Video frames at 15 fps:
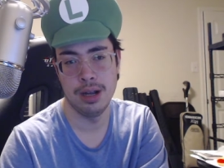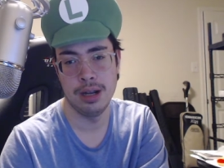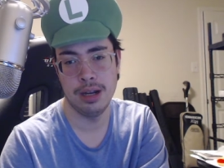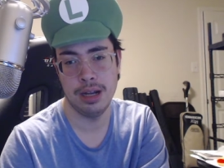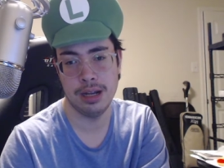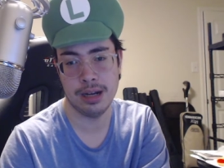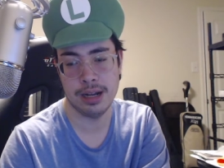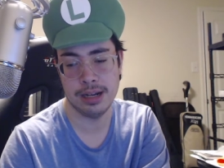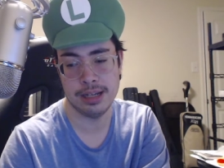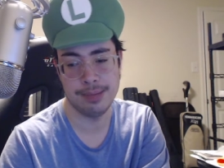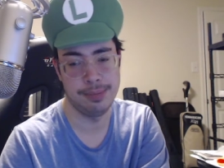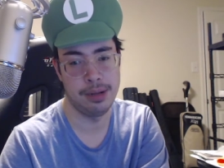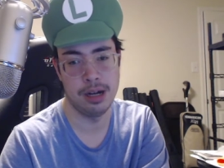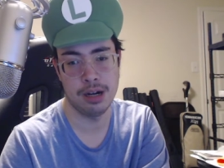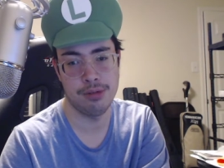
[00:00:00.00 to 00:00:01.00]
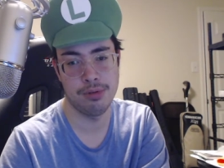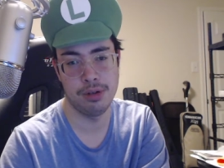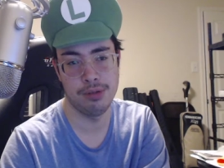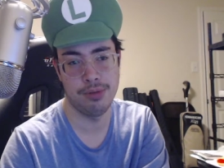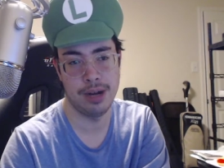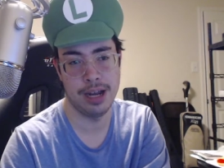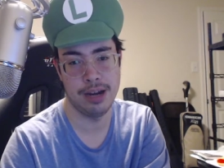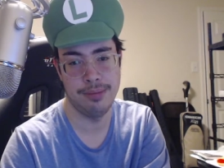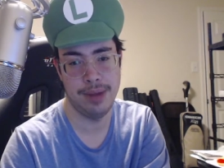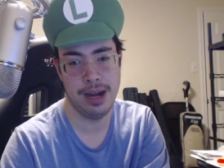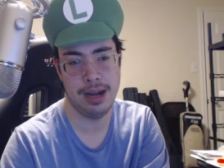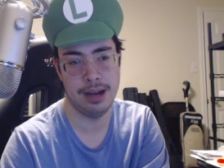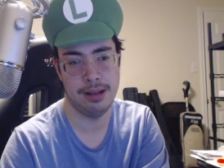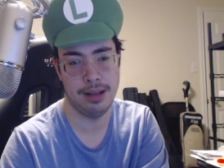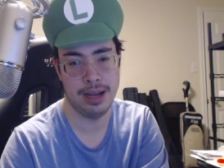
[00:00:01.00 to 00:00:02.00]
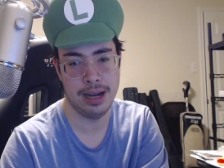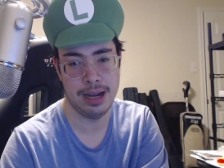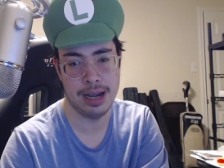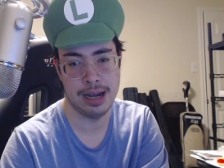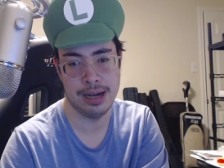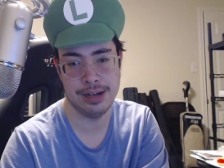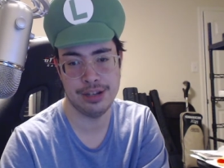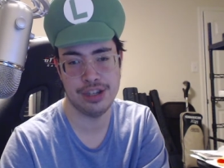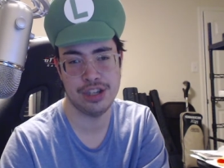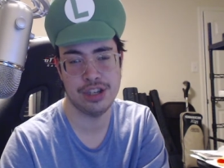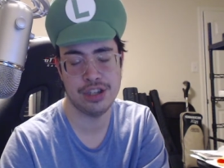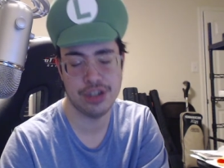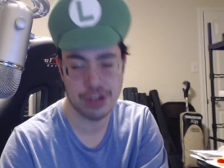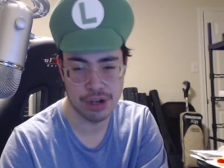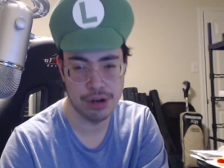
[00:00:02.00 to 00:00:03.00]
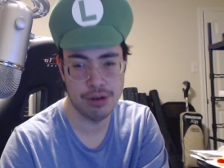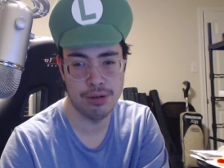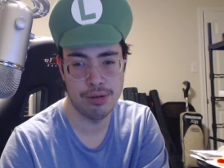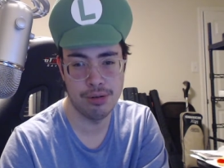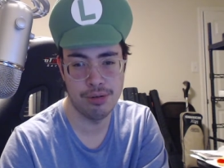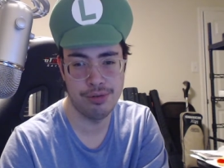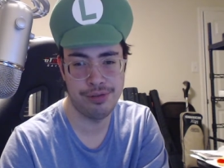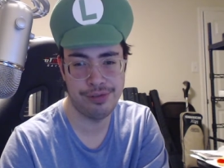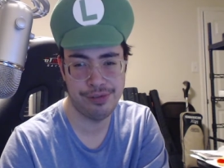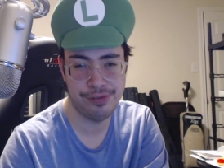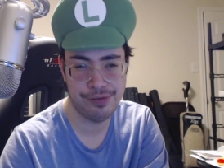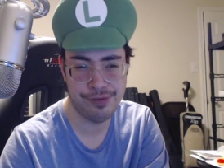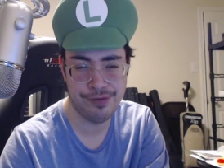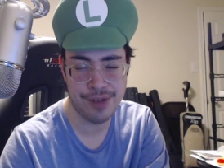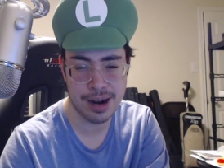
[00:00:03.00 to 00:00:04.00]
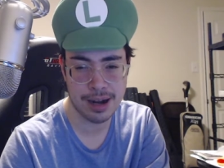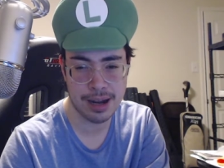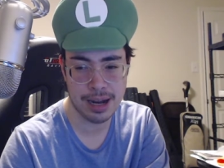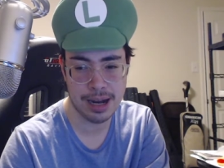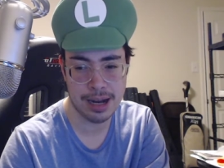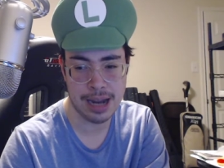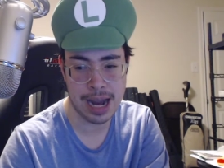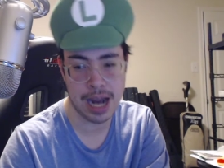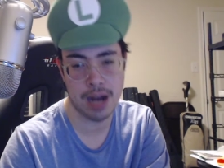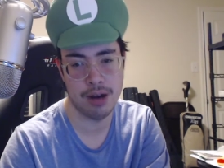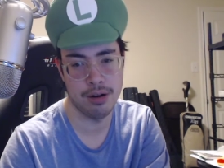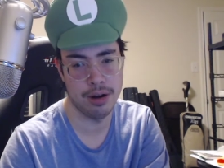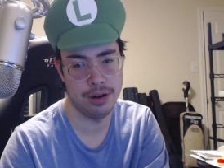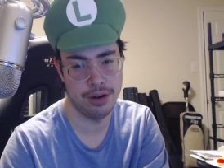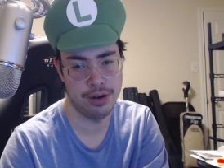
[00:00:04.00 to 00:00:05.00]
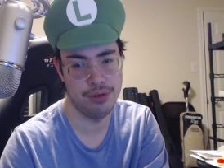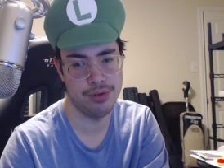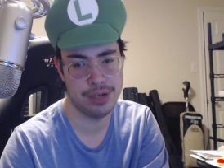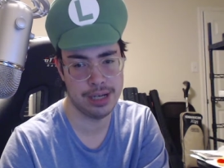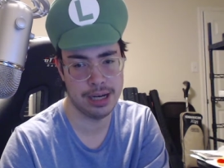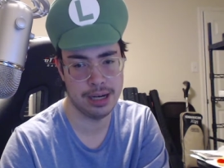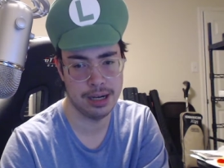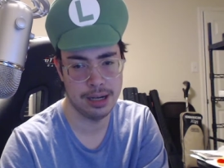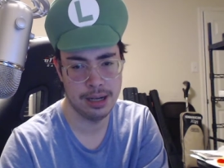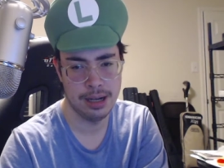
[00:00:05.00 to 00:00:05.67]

it gets blocked worldwide immediately, and it's so fucking anger inducing.